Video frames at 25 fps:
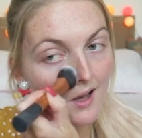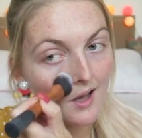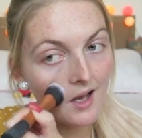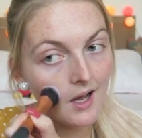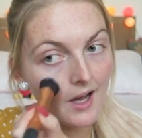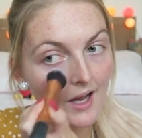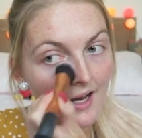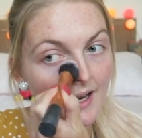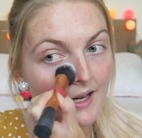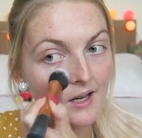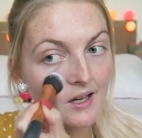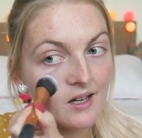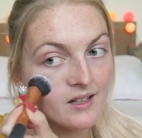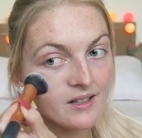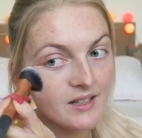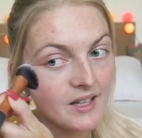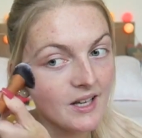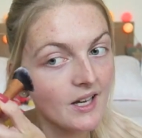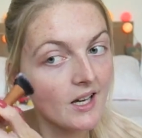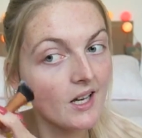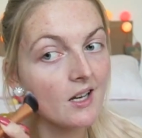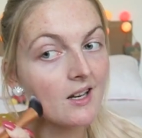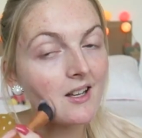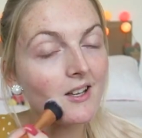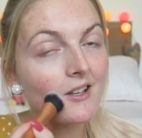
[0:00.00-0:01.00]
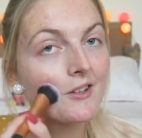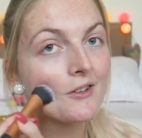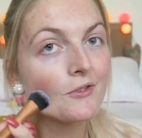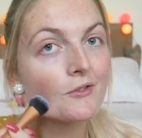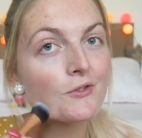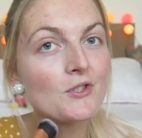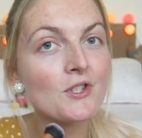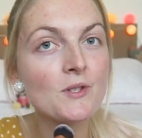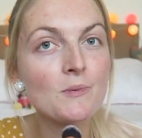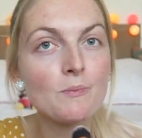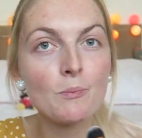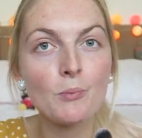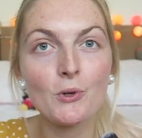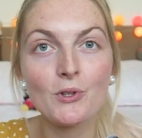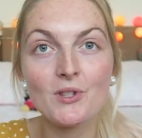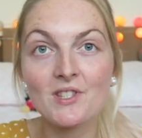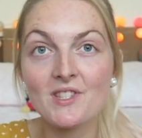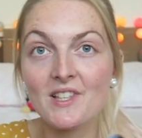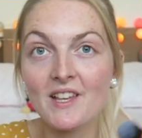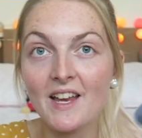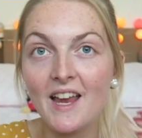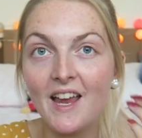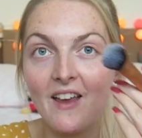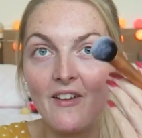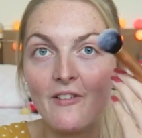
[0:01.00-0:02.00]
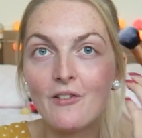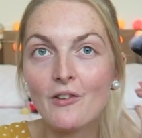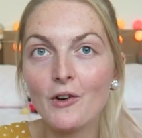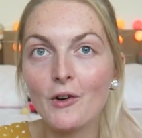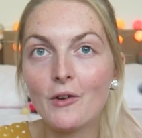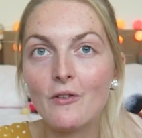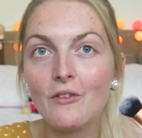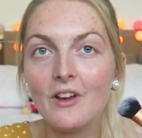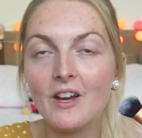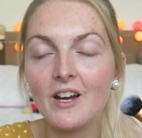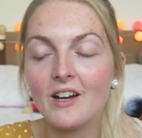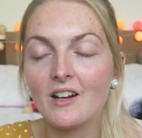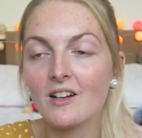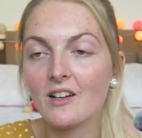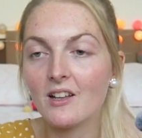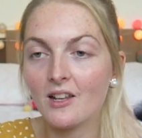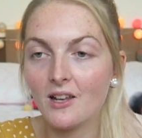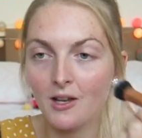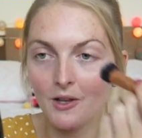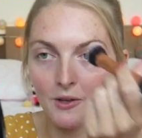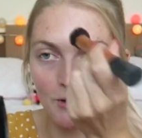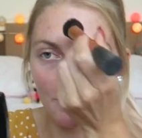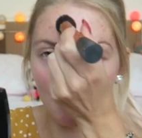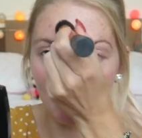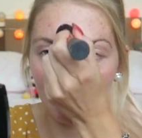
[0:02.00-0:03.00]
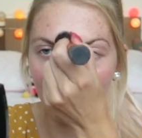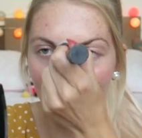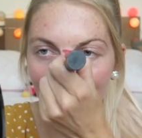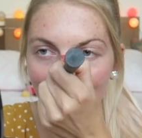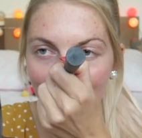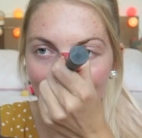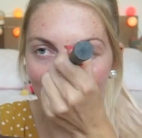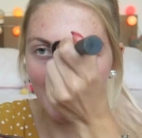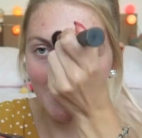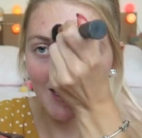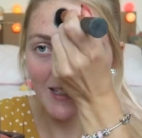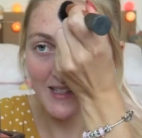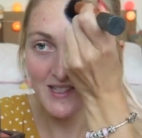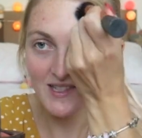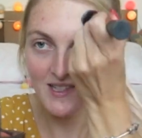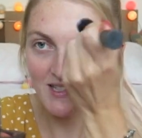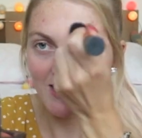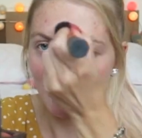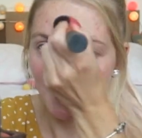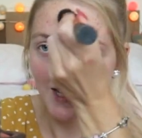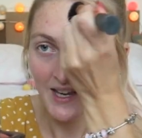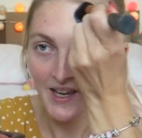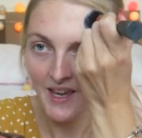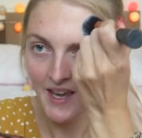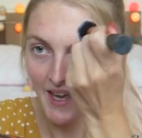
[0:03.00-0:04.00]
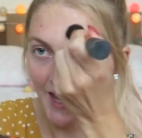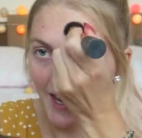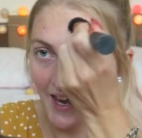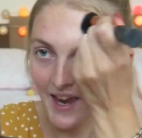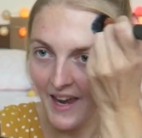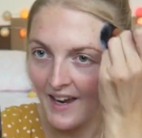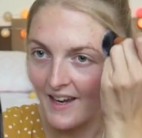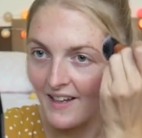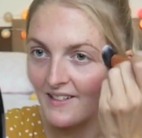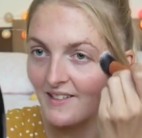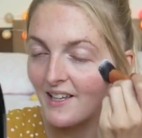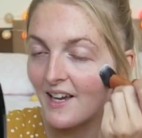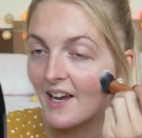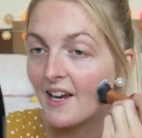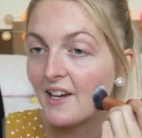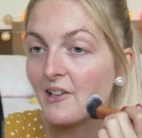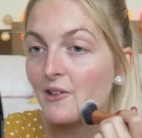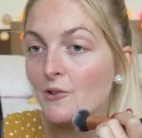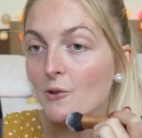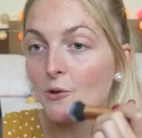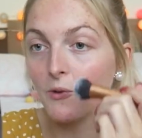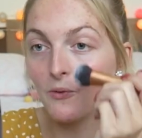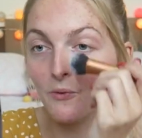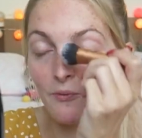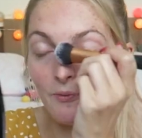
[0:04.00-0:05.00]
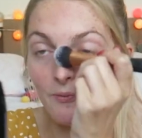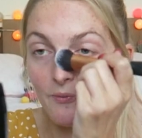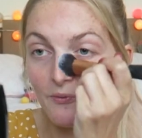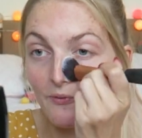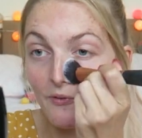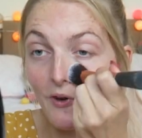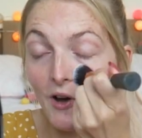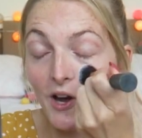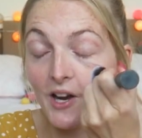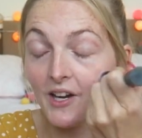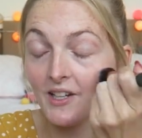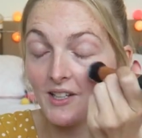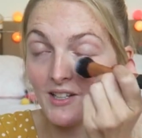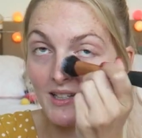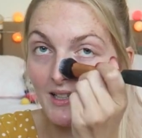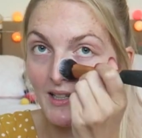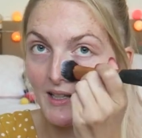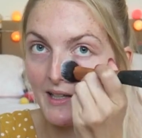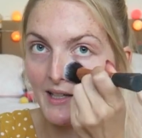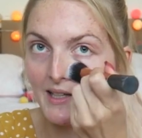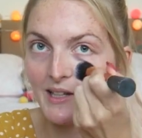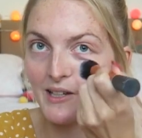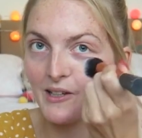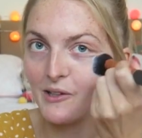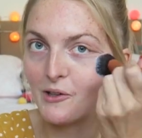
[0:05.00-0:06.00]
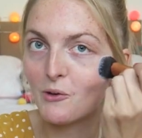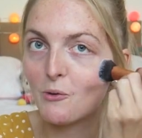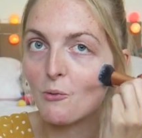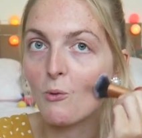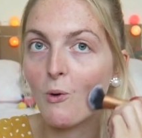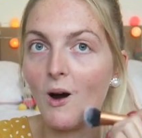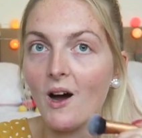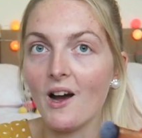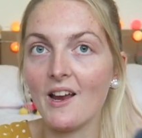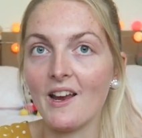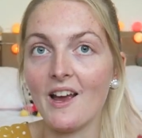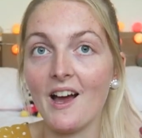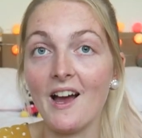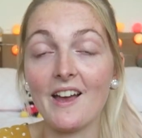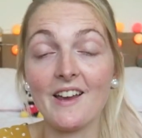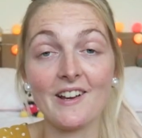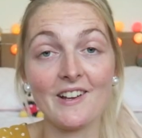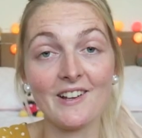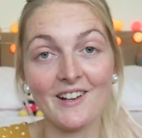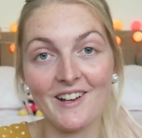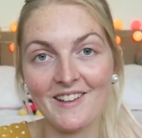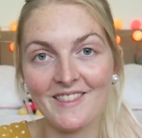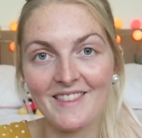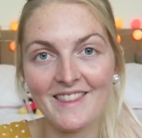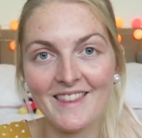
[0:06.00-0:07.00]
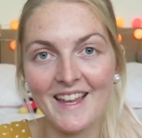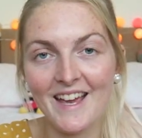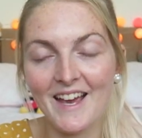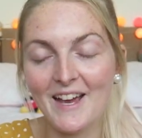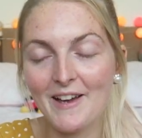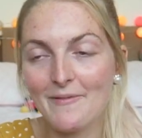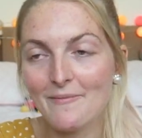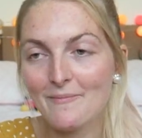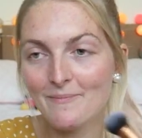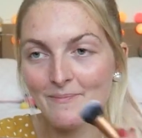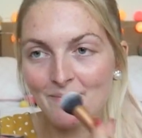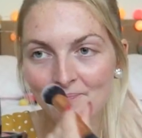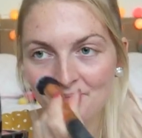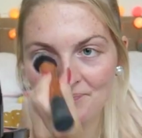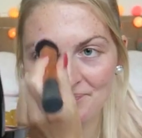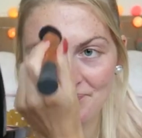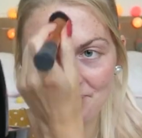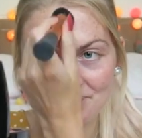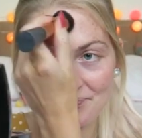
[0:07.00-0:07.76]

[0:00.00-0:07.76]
I got a lot of spots everywhere, a lot of redness, and I know finally why I got them.